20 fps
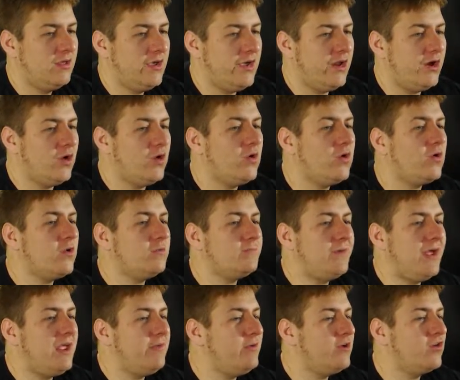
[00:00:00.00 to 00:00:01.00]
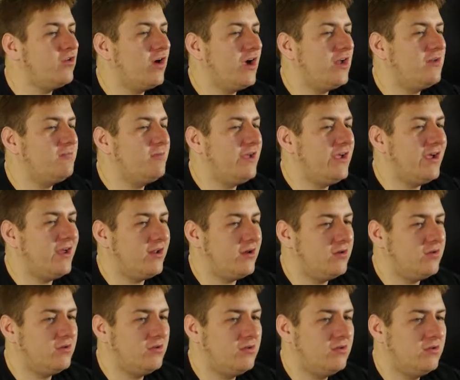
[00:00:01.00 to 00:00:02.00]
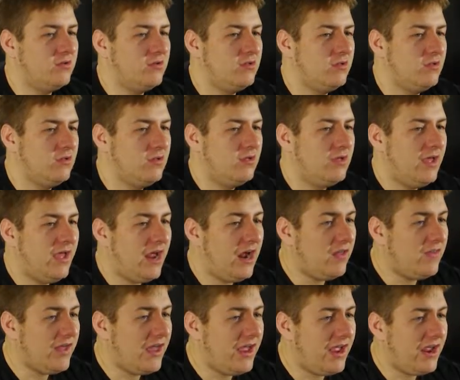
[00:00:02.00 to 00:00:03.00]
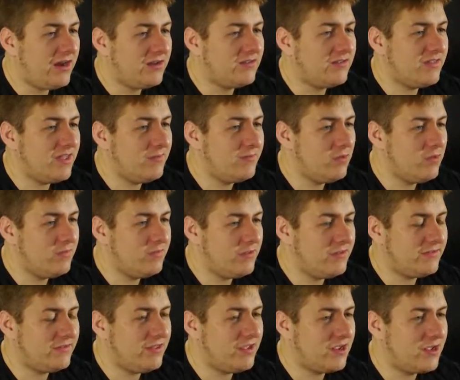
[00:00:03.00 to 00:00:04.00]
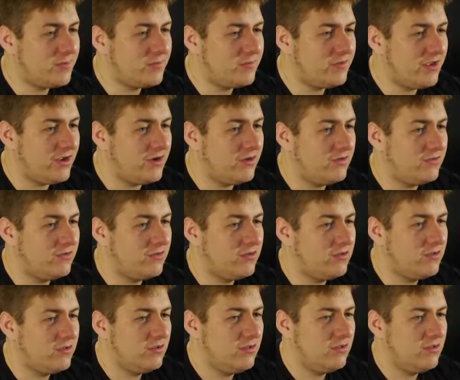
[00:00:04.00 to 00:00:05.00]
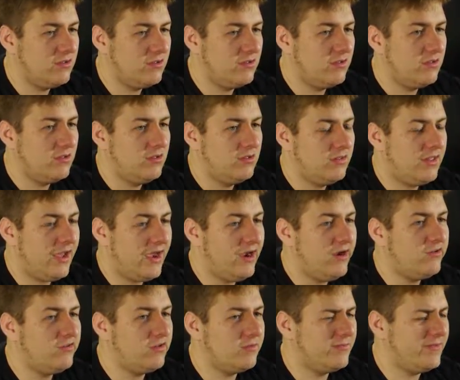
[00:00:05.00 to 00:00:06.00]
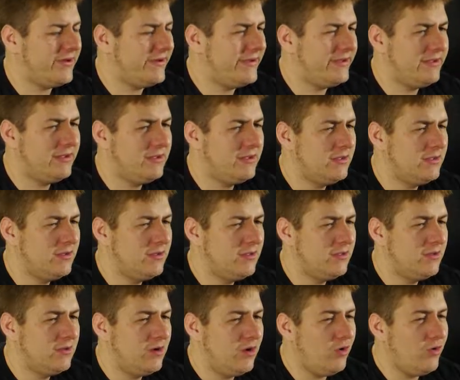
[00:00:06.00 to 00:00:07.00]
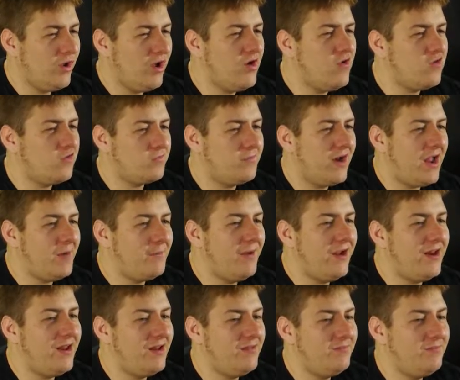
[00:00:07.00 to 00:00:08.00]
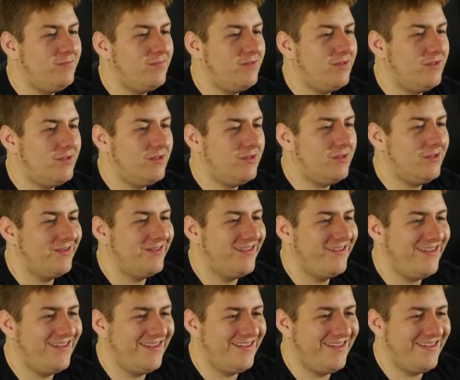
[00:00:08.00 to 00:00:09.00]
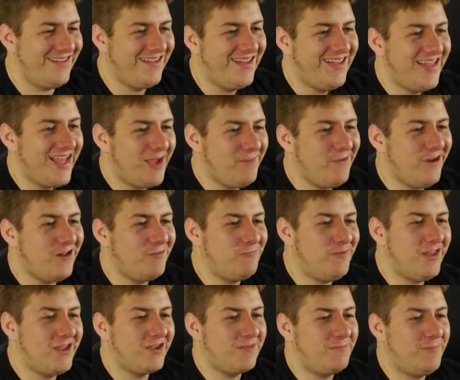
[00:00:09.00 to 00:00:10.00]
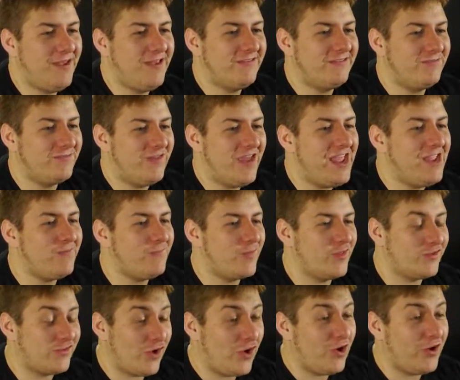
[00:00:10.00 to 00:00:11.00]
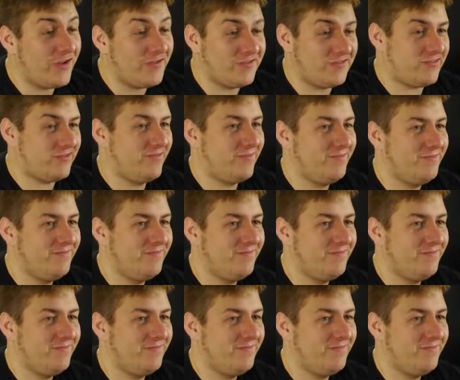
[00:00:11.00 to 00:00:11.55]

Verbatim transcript: An old baby grand piano. How the heck did they move this thing upstairs? They hired somebody. Who knows, but I bet it... I bet it'd be a piece of cake for the TARDIS.